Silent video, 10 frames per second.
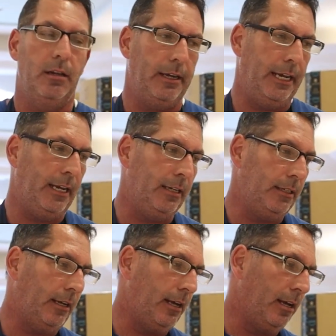
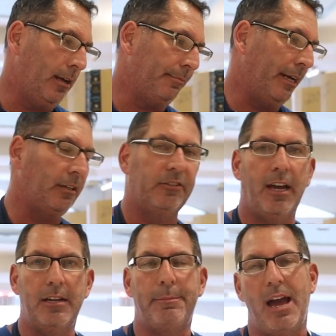And um, I
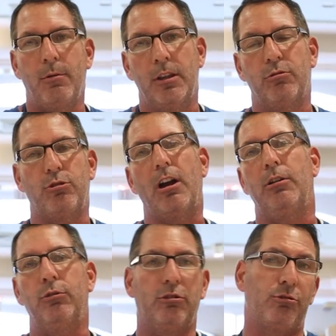decided to buy one of the
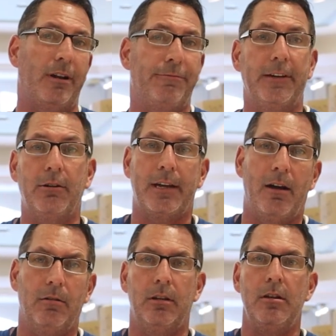truckloads to try to figure it
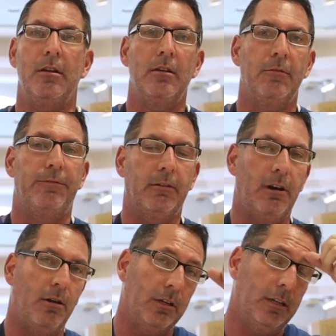out.
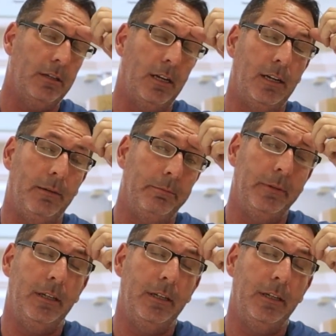Figure out, um,